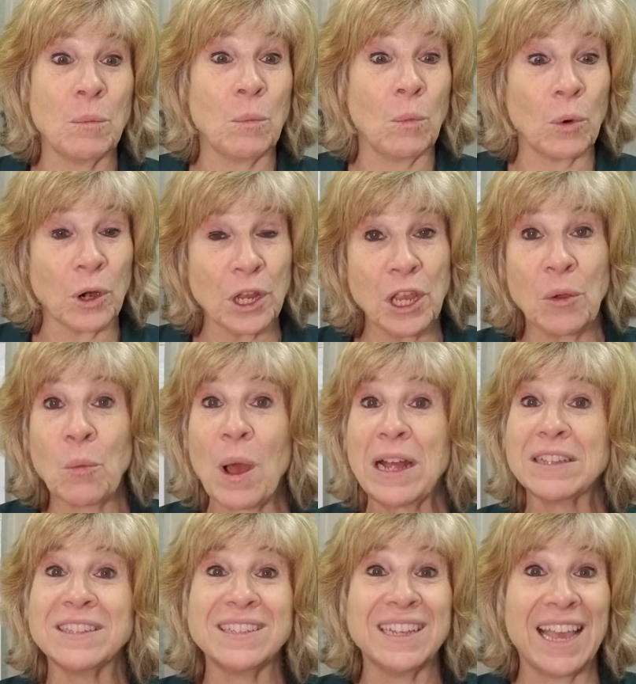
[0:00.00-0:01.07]
Working
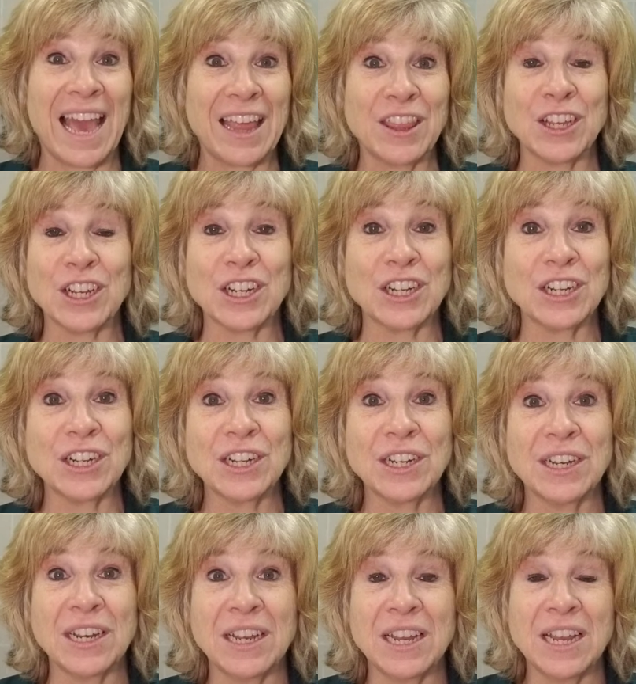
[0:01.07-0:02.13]
well together,
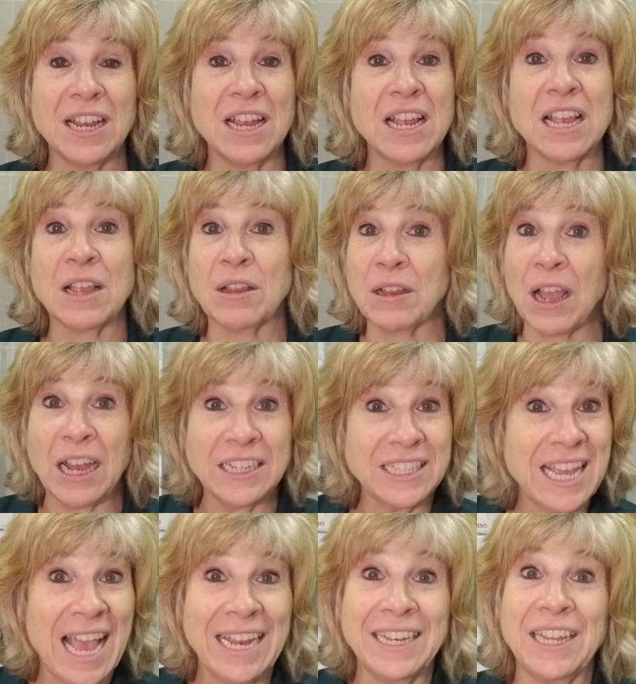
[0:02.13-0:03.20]

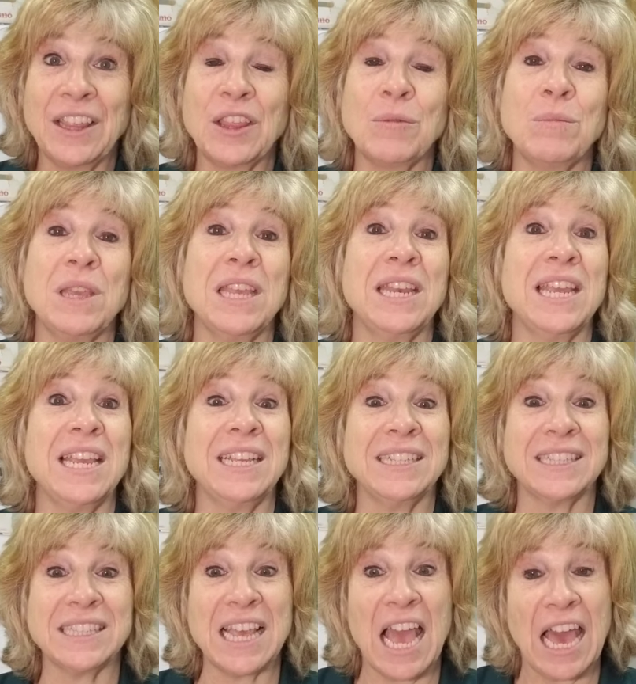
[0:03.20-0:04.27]
attending the
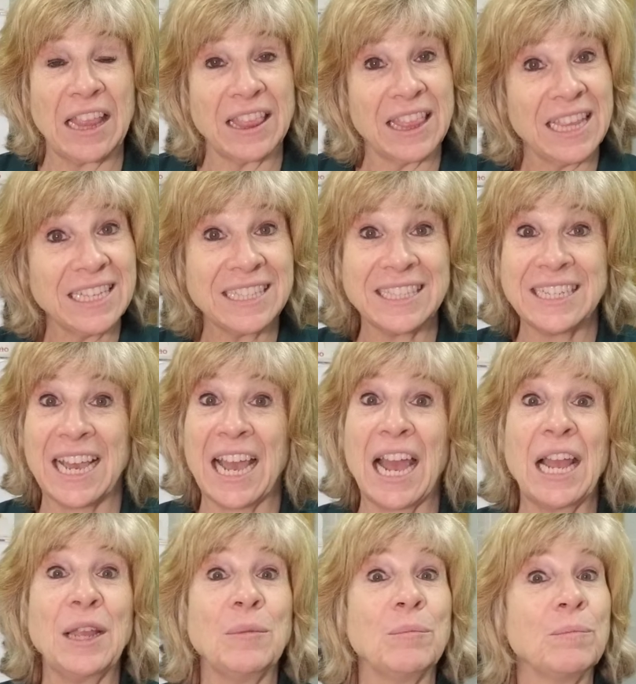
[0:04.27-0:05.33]
meetings at this
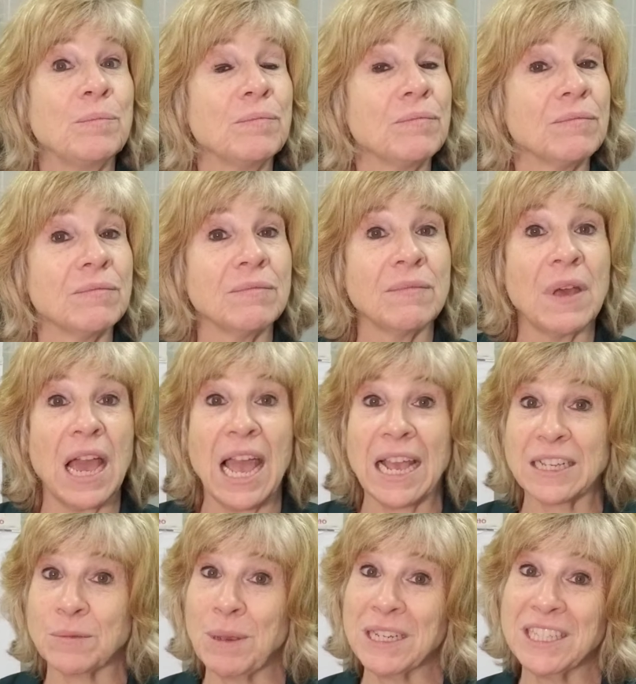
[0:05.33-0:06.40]
time,
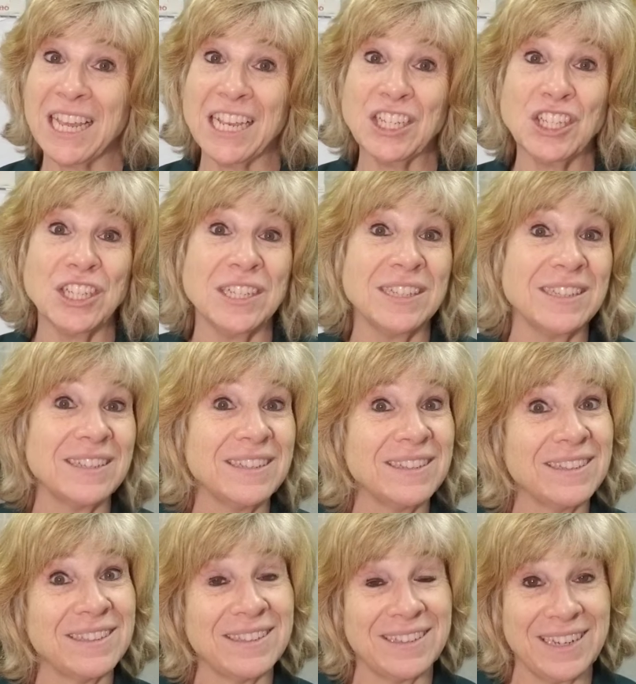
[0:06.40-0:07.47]
expectations,
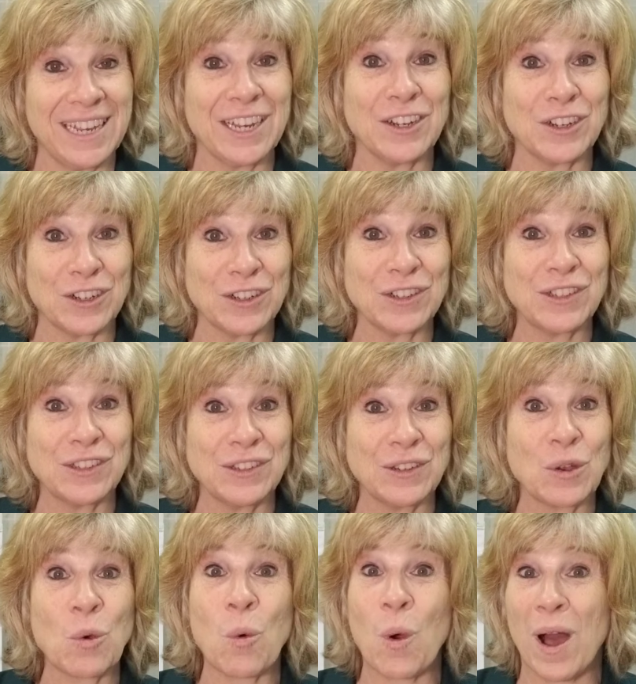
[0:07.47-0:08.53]
standards,
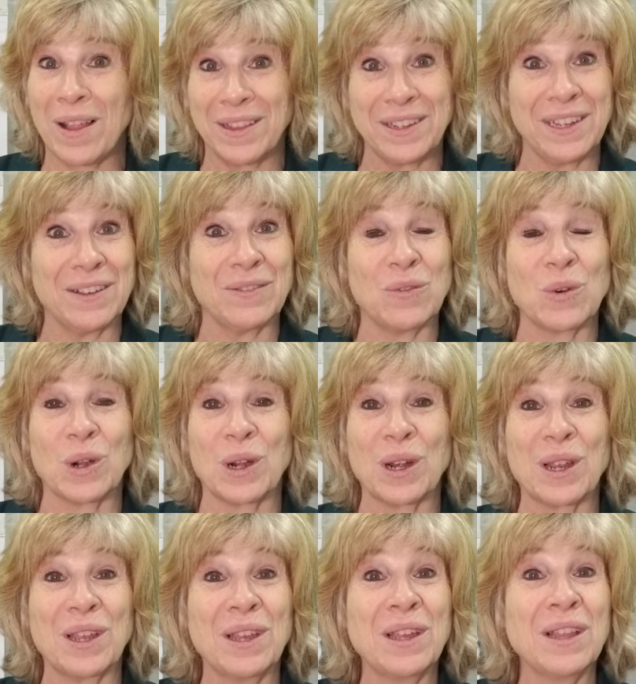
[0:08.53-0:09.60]
quality of work,
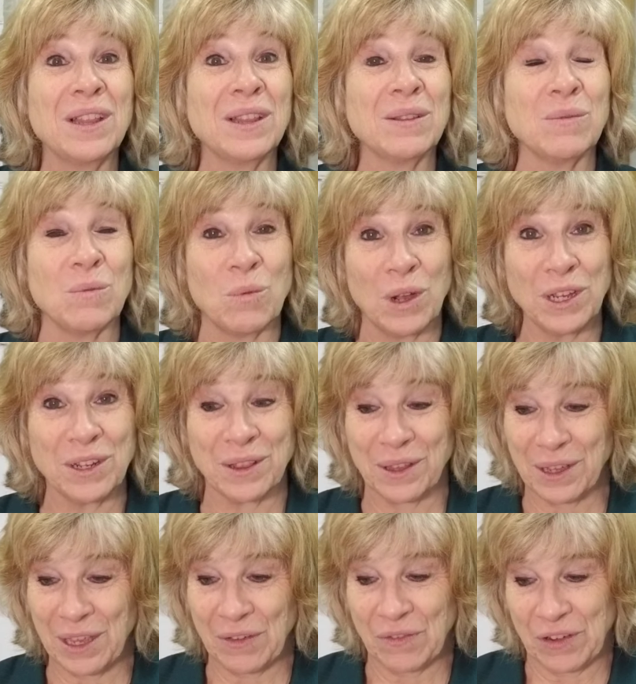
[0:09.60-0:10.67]
what you're
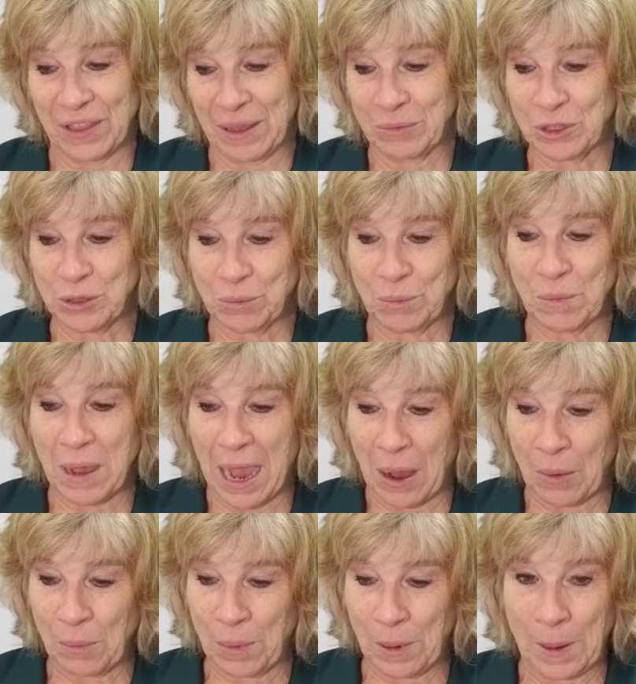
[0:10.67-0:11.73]
looking for them to
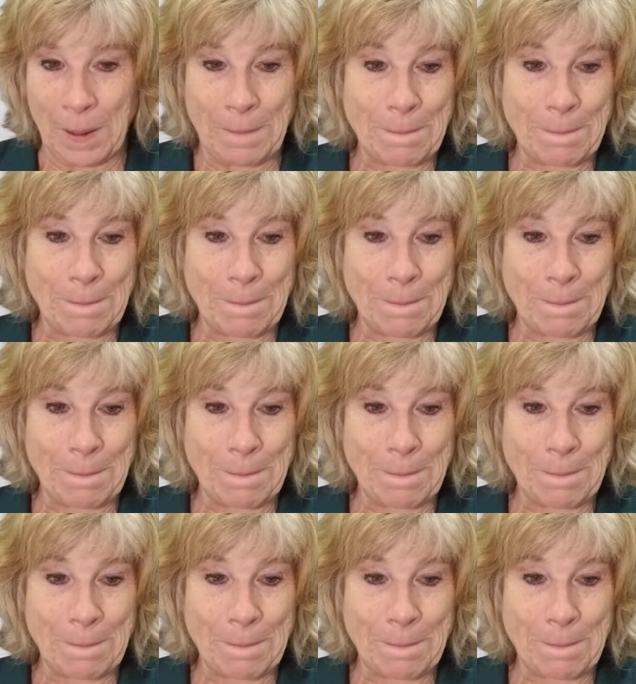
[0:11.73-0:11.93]
output.